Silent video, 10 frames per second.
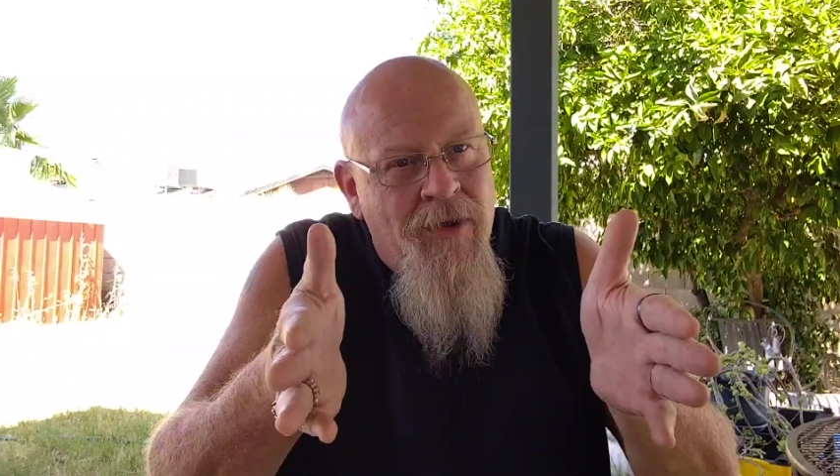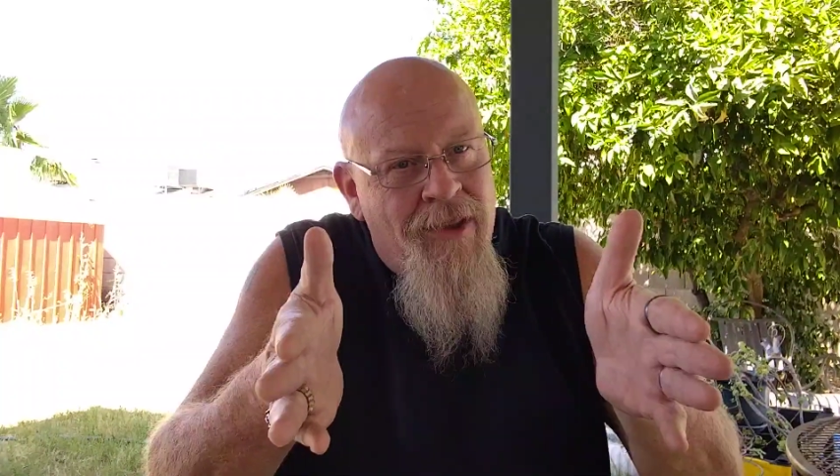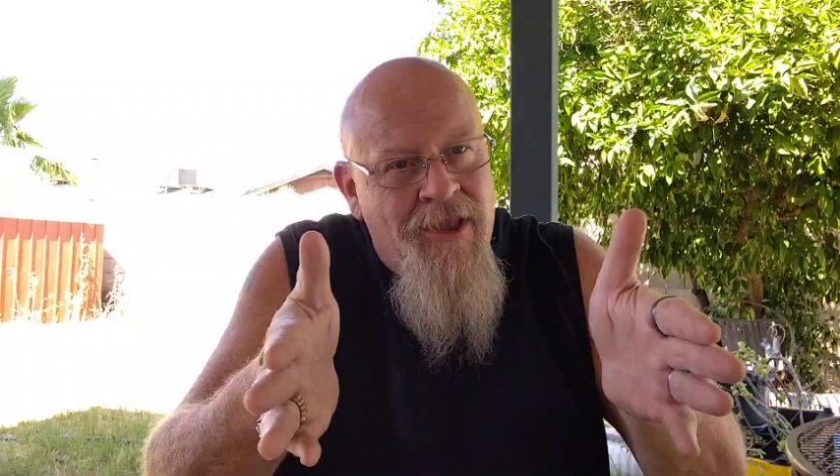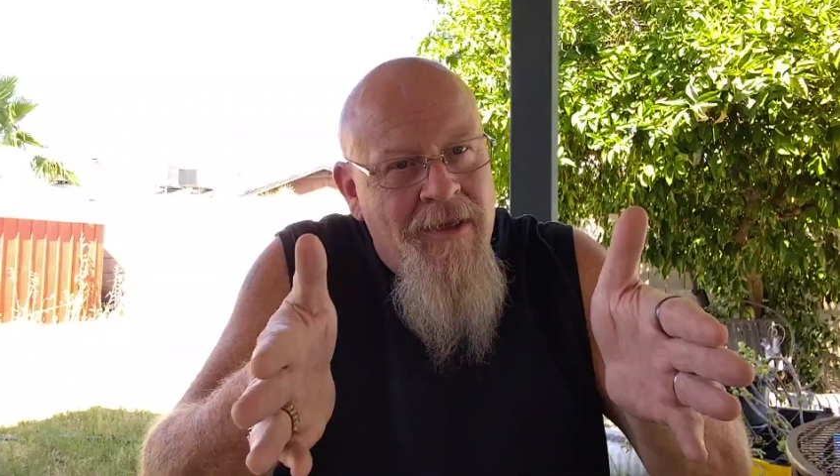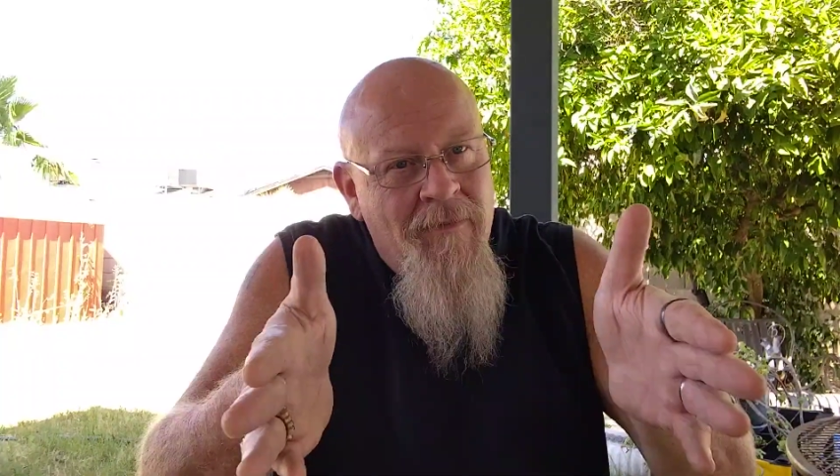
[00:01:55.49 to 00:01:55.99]

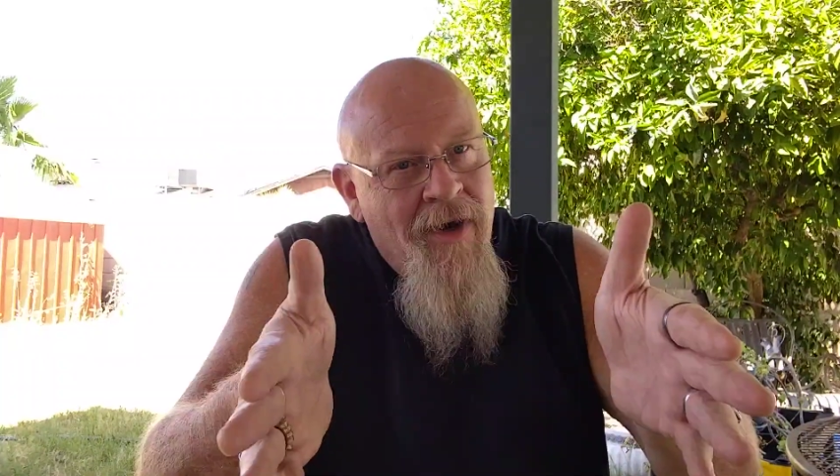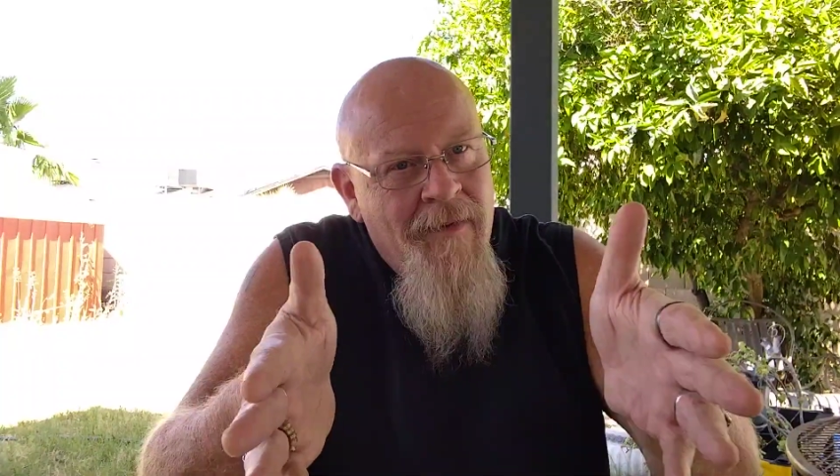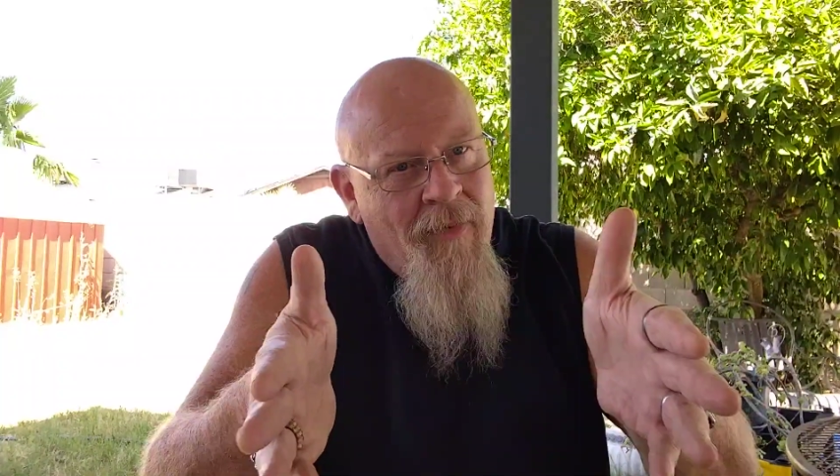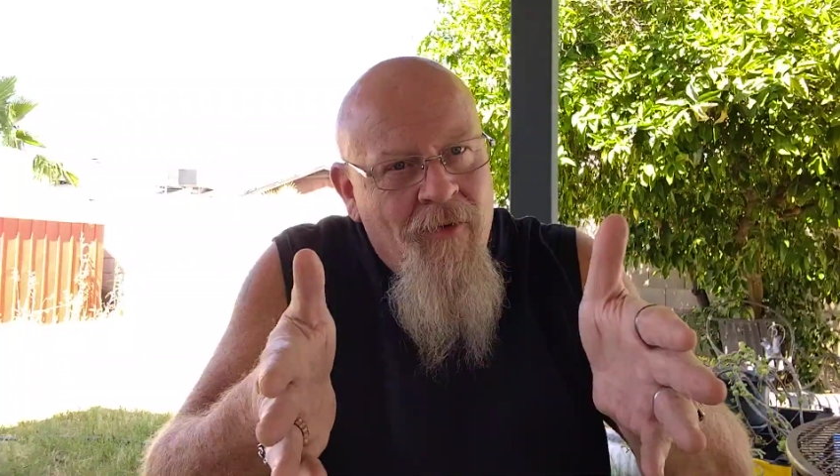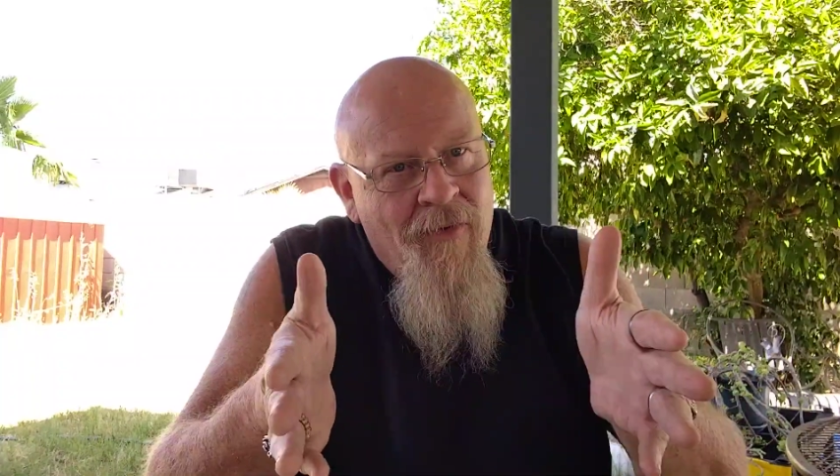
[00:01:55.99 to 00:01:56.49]
within
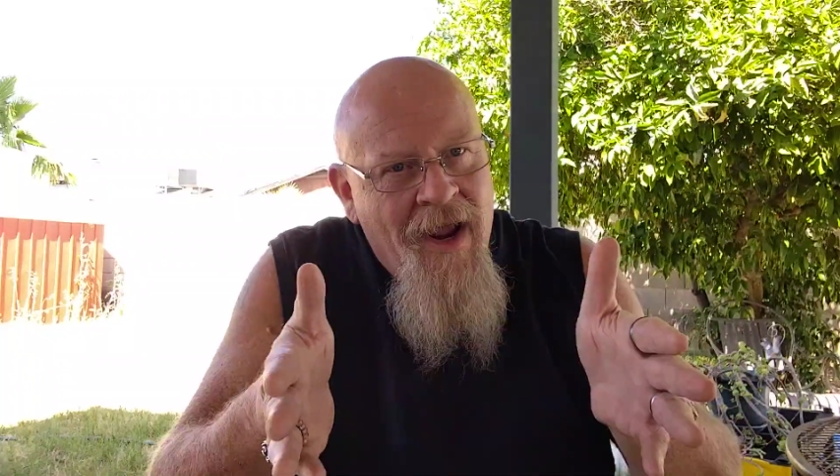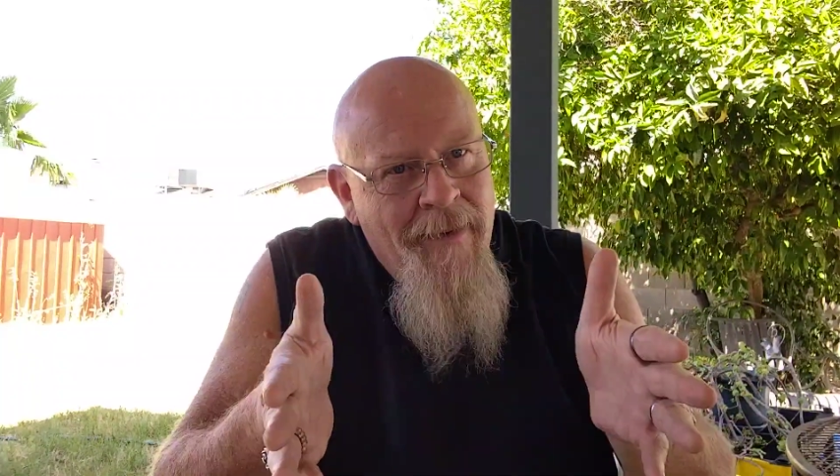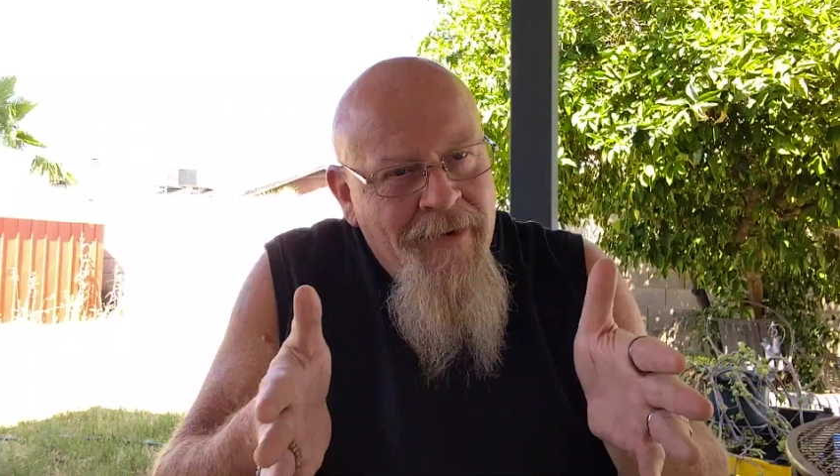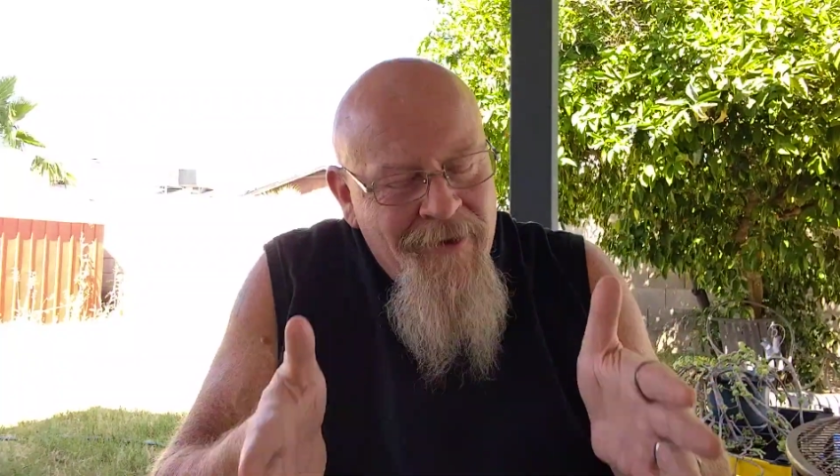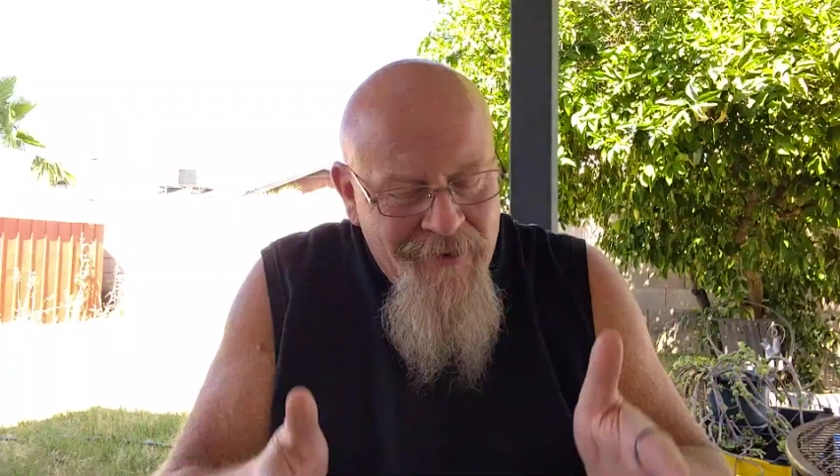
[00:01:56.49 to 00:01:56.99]
my
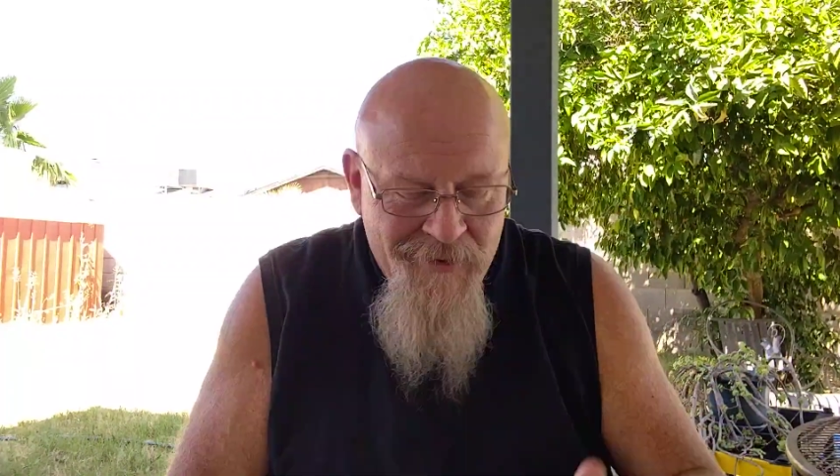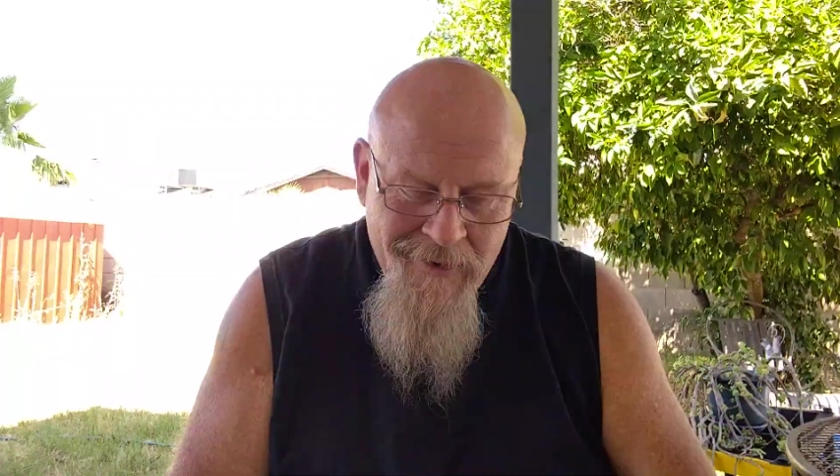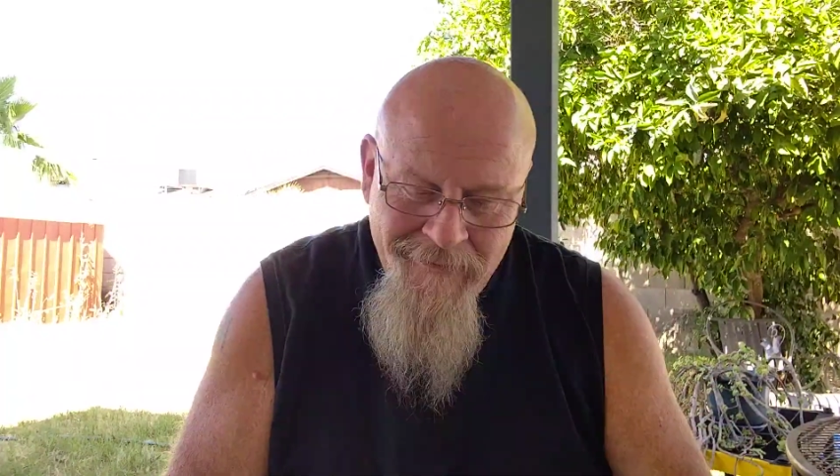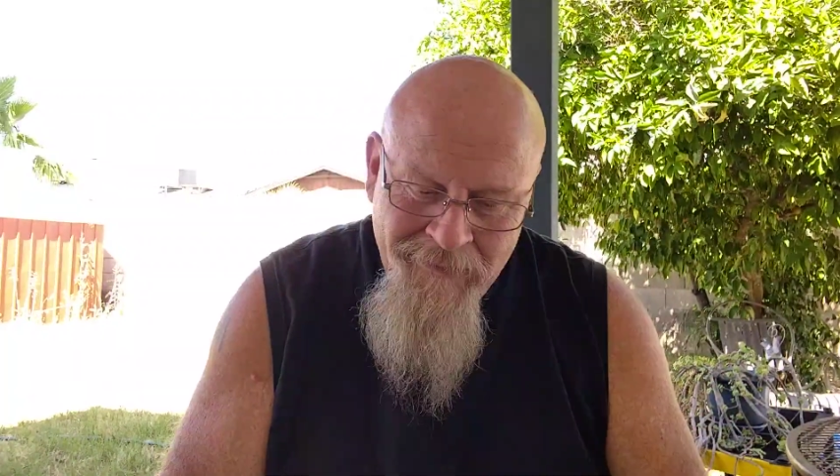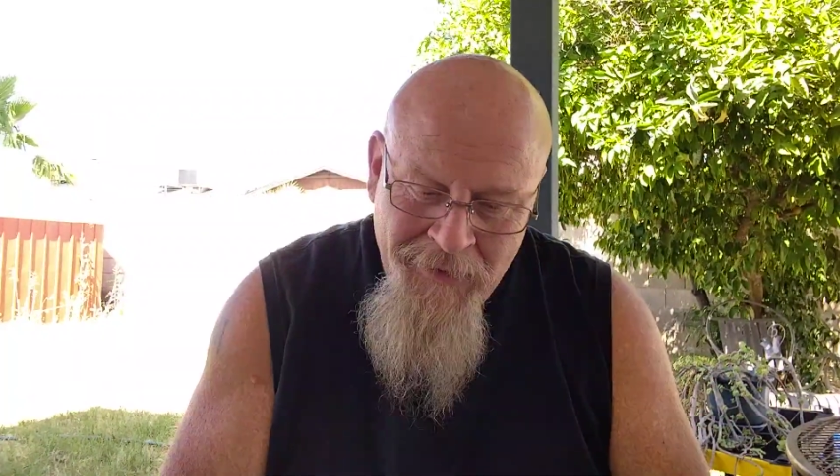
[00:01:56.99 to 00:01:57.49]

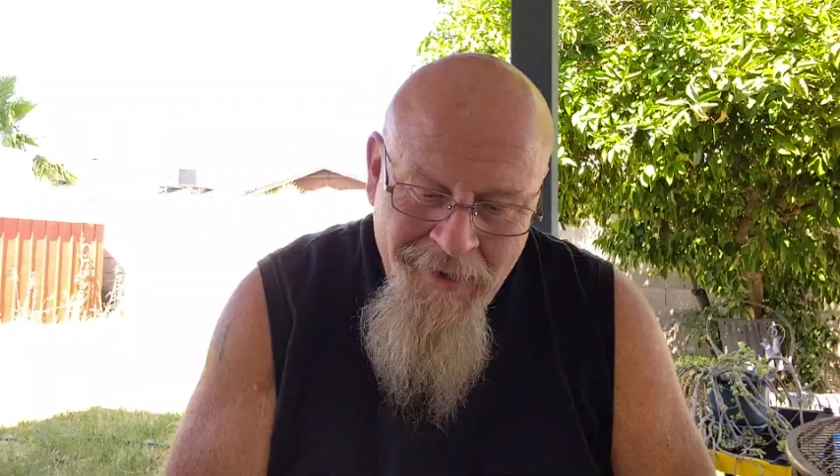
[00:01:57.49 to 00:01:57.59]
parameters